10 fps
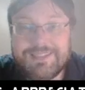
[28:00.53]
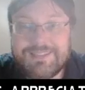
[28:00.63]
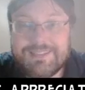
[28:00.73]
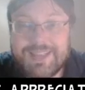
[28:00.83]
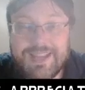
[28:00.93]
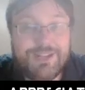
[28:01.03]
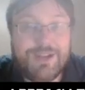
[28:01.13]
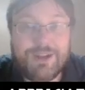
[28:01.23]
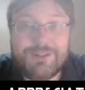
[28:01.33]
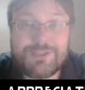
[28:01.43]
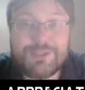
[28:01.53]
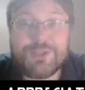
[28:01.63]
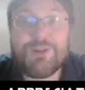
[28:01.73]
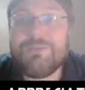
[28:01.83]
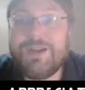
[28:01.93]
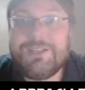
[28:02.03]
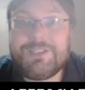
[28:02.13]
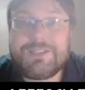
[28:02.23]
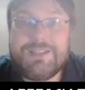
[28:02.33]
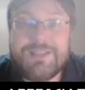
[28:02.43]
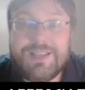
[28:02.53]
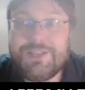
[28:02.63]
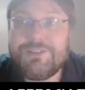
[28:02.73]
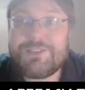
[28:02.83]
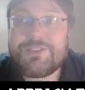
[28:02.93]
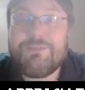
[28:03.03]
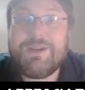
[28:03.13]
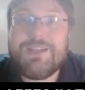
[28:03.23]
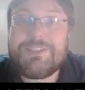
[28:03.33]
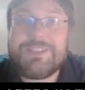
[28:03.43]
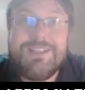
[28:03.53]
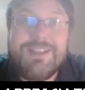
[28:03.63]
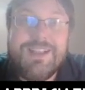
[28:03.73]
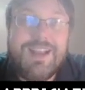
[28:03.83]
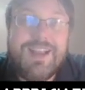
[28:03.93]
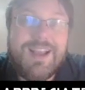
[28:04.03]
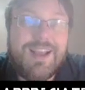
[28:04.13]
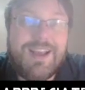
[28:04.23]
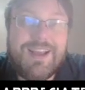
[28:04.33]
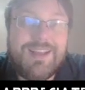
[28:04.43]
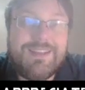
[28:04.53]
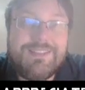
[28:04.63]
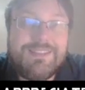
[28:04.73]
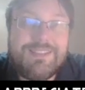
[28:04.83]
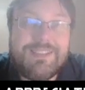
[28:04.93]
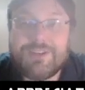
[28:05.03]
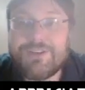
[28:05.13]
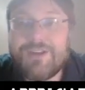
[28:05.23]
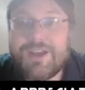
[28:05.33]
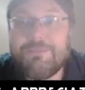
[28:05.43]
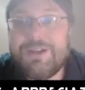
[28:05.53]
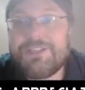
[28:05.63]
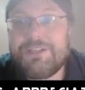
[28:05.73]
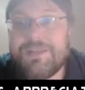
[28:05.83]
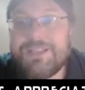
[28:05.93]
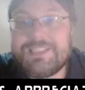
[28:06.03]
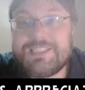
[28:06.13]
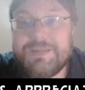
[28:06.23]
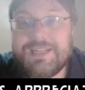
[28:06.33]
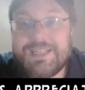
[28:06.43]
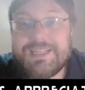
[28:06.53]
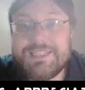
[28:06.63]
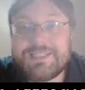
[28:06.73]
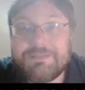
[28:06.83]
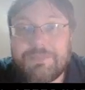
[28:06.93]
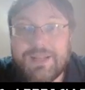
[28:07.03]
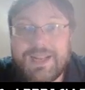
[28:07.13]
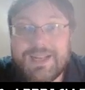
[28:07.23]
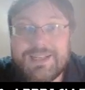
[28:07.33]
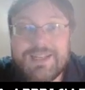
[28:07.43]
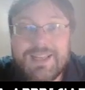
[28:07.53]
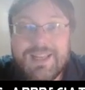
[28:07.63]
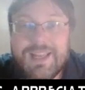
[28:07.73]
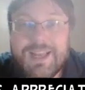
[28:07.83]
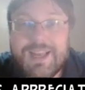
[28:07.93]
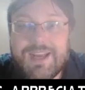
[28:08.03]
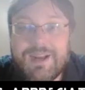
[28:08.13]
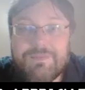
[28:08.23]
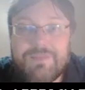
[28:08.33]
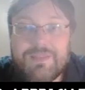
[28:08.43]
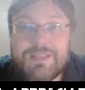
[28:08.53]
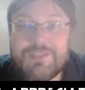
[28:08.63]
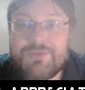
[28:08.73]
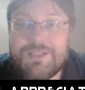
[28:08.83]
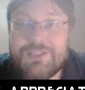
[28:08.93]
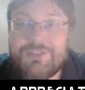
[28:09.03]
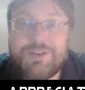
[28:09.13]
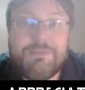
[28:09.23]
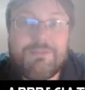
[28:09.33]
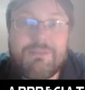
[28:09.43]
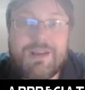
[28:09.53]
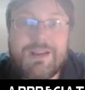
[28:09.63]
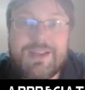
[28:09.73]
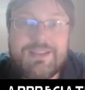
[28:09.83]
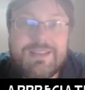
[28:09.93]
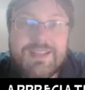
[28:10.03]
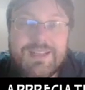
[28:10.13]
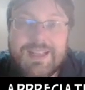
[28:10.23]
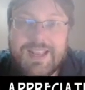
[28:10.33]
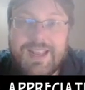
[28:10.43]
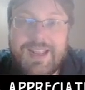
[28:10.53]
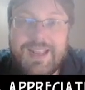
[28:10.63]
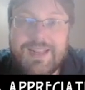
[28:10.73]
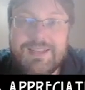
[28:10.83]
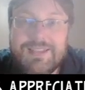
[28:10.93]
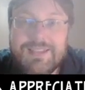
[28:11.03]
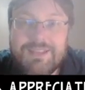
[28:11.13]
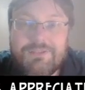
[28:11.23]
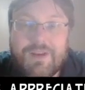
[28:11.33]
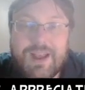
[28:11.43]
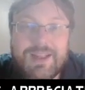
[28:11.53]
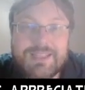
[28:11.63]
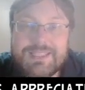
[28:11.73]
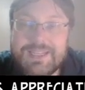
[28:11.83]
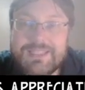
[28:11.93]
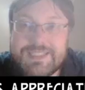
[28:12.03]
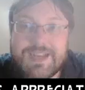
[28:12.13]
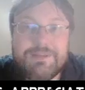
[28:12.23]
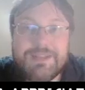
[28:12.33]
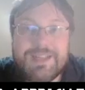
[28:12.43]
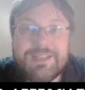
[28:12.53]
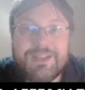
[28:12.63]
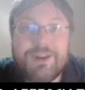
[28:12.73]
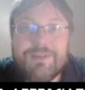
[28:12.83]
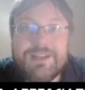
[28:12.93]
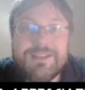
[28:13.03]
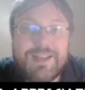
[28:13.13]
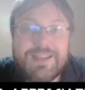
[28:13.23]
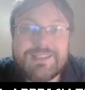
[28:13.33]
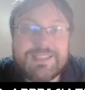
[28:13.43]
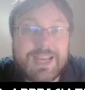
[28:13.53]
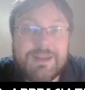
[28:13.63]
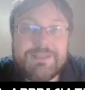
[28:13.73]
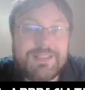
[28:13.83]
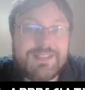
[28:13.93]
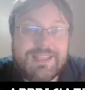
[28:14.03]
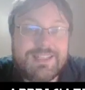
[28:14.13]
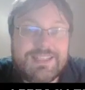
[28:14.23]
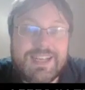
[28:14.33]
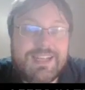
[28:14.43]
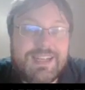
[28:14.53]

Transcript: Thank y'all so much. Thank you so much. Y'all don't know how much it means to me to get this completed. This was a dream of mine, and finally I said it's time to get it going, and it's time to get it done.